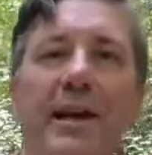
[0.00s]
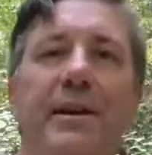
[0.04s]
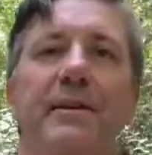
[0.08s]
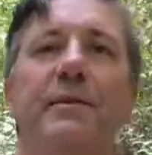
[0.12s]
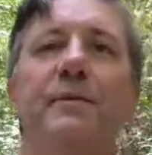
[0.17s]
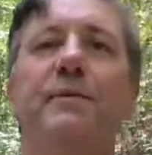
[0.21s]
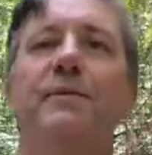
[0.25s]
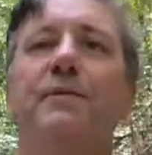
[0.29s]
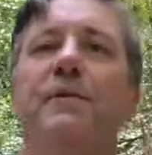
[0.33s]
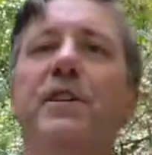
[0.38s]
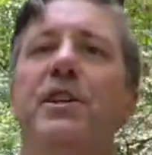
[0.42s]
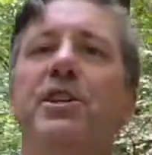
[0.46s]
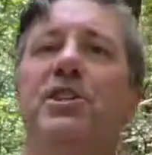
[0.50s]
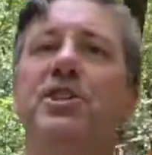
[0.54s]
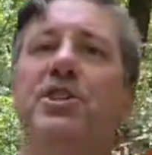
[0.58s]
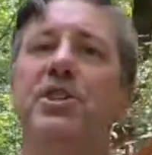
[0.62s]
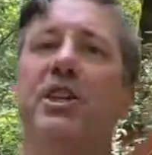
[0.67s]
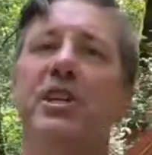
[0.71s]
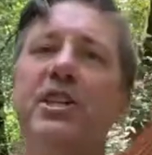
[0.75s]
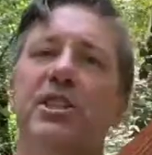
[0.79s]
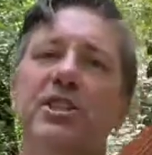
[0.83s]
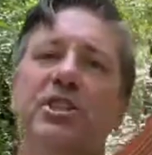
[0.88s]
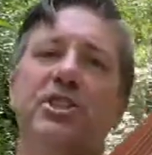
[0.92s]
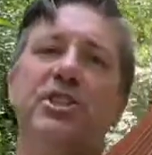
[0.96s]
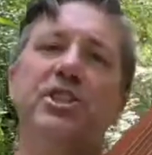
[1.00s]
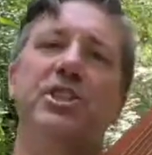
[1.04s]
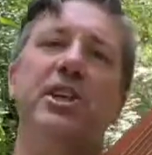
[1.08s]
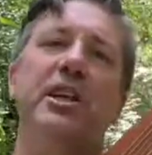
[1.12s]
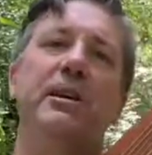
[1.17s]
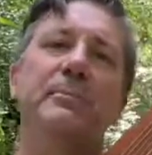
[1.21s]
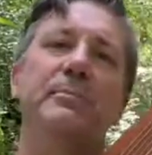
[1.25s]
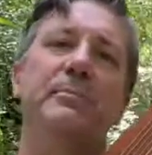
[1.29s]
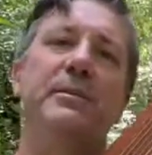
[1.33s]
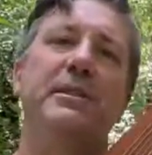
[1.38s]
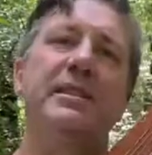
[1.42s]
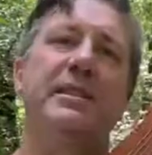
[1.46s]
Fish and
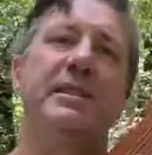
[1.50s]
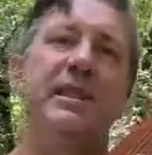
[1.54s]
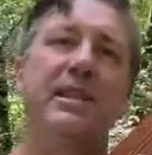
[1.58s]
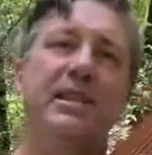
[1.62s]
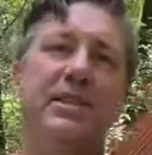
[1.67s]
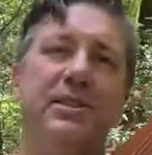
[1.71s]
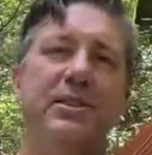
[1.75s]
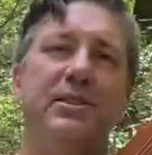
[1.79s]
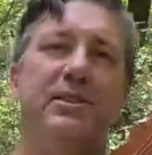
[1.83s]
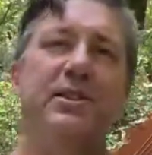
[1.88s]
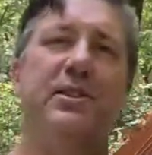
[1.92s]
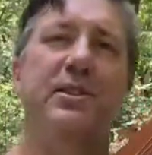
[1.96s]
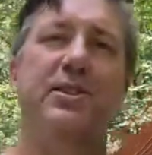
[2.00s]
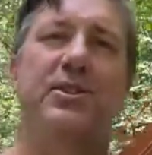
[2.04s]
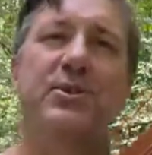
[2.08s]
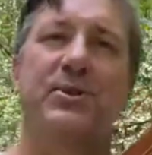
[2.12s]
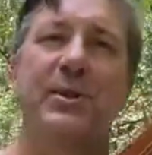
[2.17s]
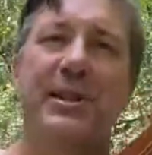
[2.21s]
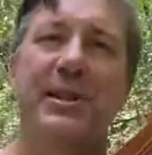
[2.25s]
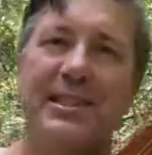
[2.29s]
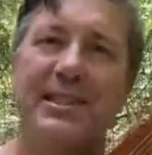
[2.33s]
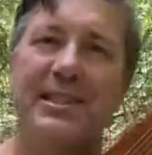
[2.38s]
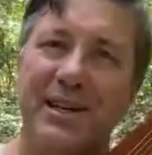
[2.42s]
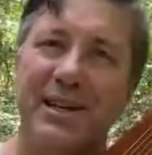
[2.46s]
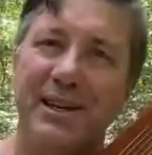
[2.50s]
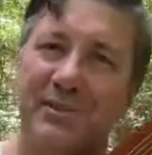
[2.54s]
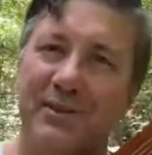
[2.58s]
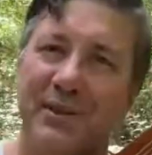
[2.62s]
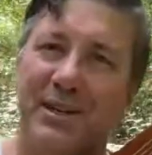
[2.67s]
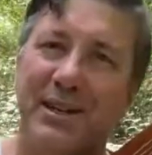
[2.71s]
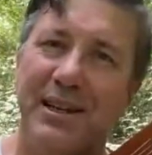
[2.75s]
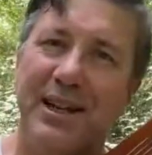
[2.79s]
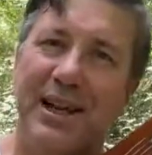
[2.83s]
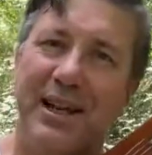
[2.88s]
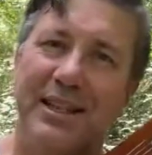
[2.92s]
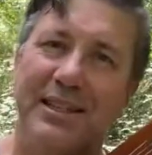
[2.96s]
chips in the streets of
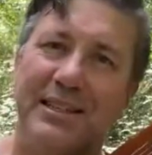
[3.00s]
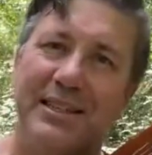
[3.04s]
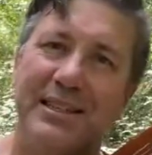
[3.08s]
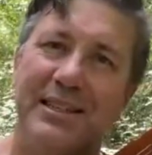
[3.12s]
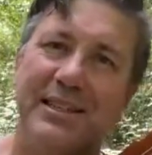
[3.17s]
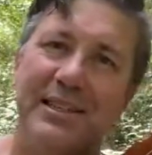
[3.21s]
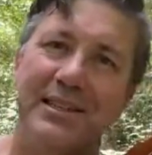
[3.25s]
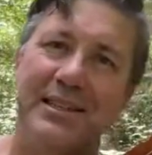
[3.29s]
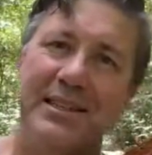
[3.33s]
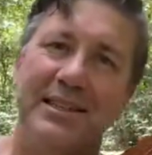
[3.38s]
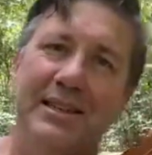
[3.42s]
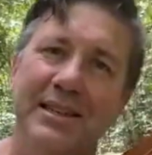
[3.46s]
London,